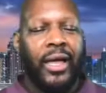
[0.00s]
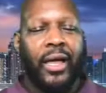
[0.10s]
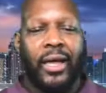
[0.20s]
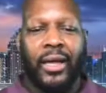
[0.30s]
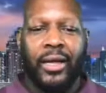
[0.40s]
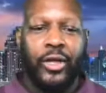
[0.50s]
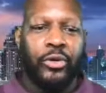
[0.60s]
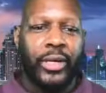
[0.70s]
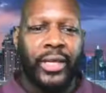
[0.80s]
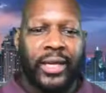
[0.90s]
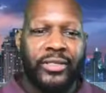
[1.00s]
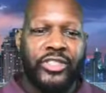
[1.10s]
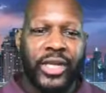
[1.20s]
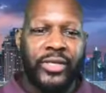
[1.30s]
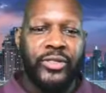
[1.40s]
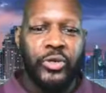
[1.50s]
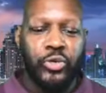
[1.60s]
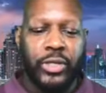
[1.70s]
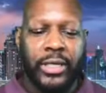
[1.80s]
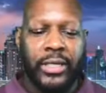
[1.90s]
Go to again,
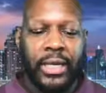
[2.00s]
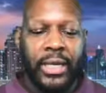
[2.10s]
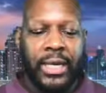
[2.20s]
chasehuna,